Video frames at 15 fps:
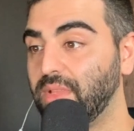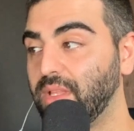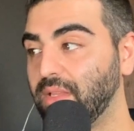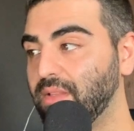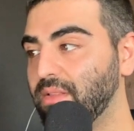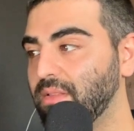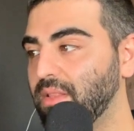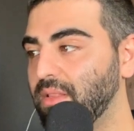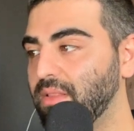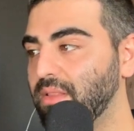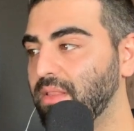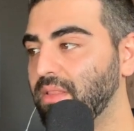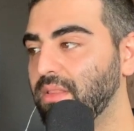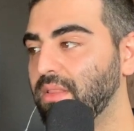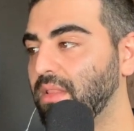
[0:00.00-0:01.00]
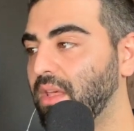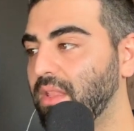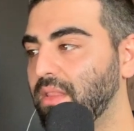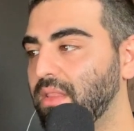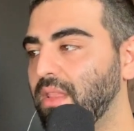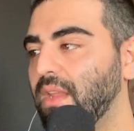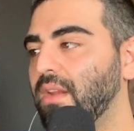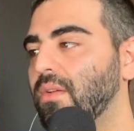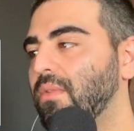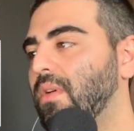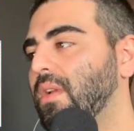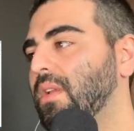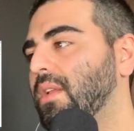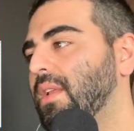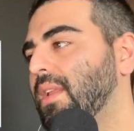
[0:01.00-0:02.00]
like they
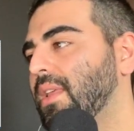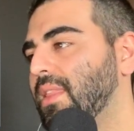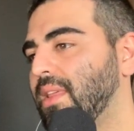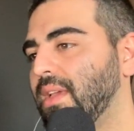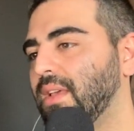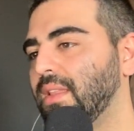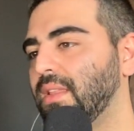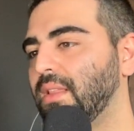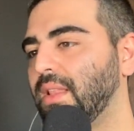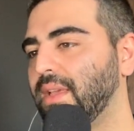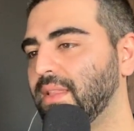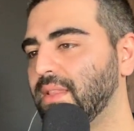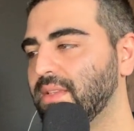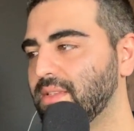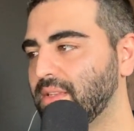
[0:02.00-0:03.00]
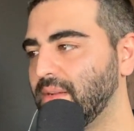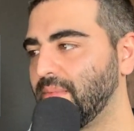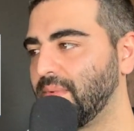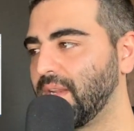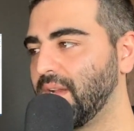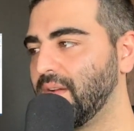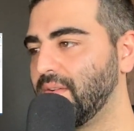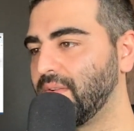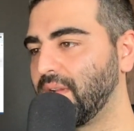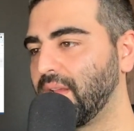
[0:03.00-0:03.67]
don't want anything like this coming out,